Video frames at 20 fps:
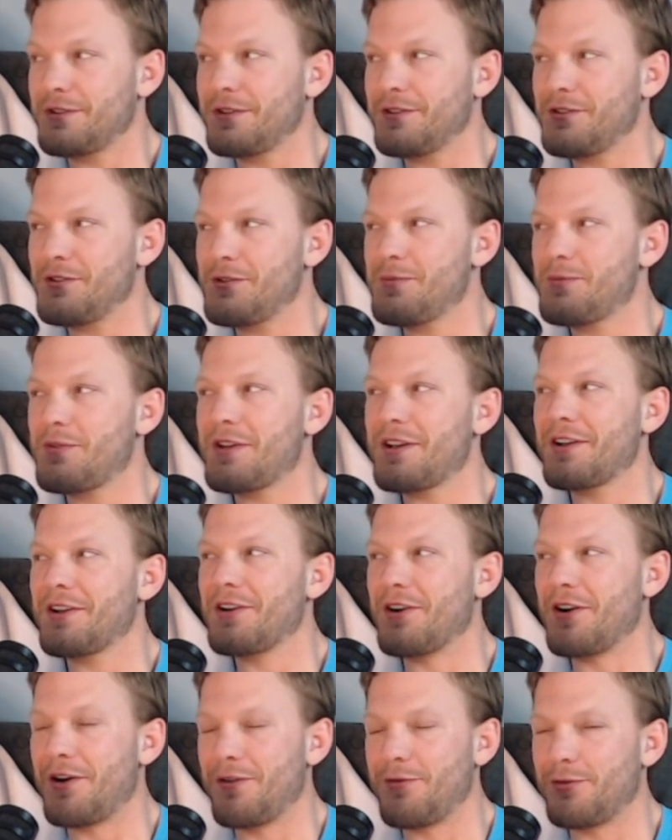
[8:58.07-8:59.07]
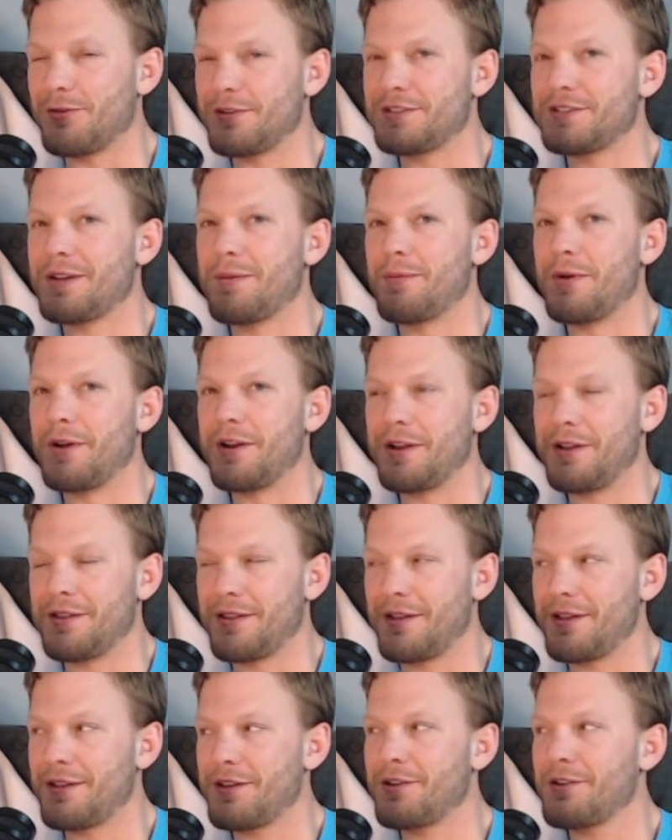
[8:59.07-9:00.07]
you play golf with somebody,
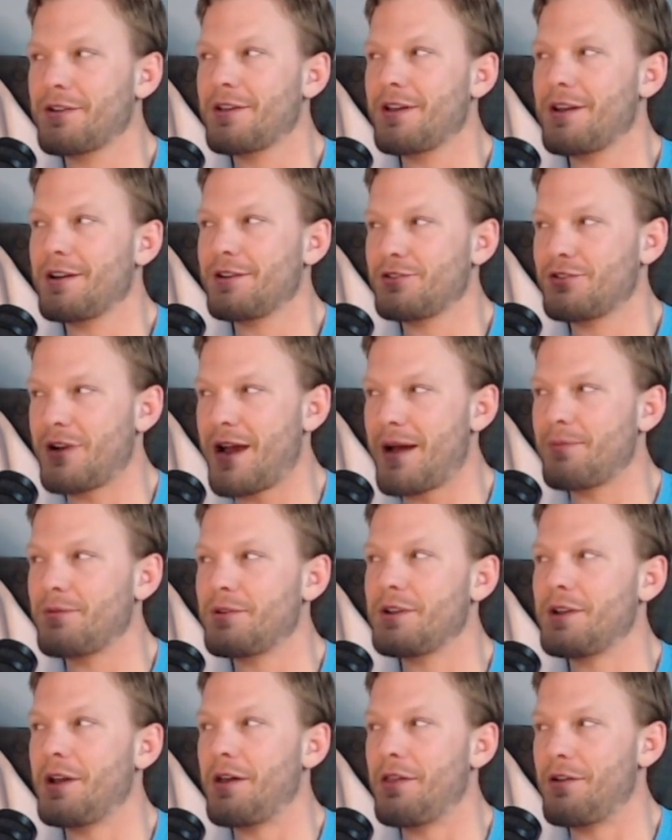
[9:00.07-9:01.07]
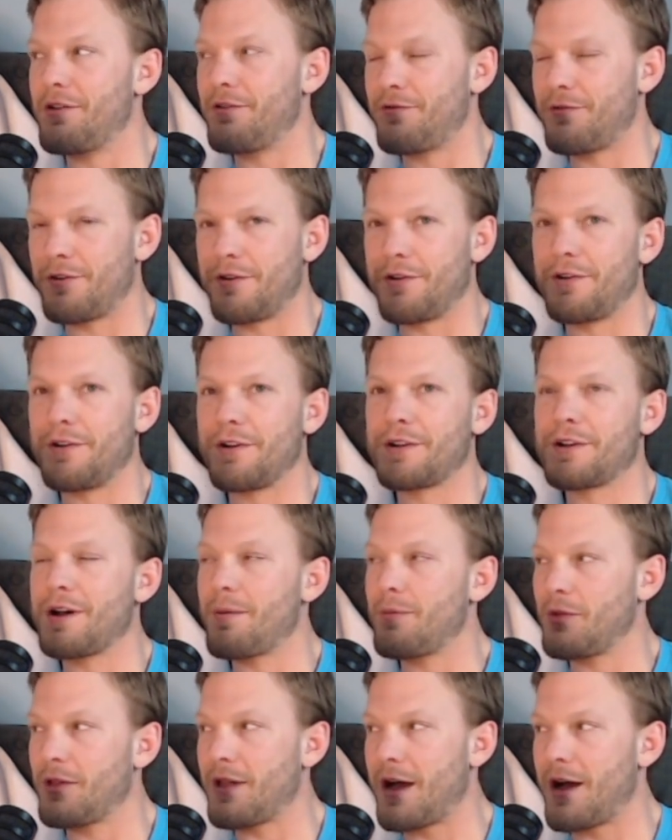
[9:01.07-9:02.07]
like you're kind of trapped together for a
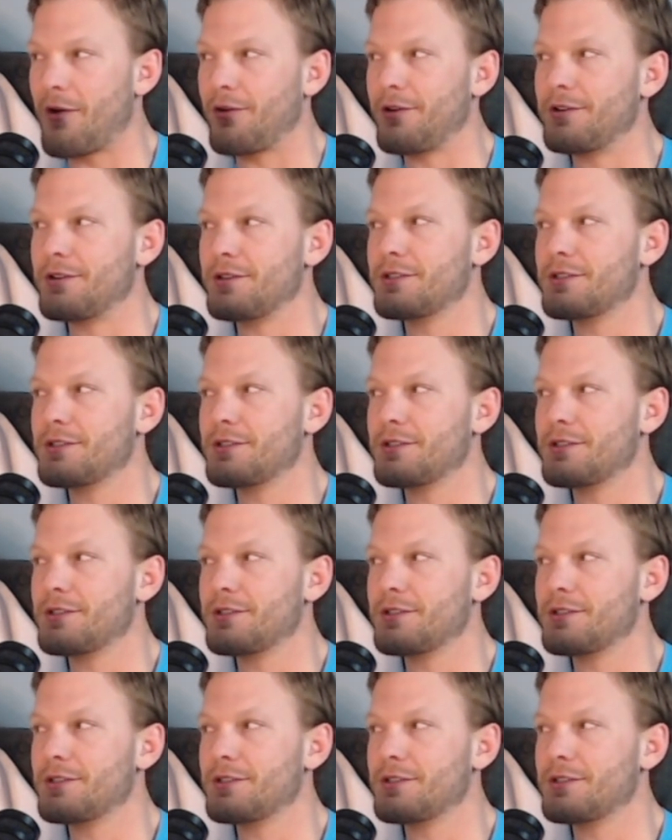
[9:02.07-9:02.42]
couple hours.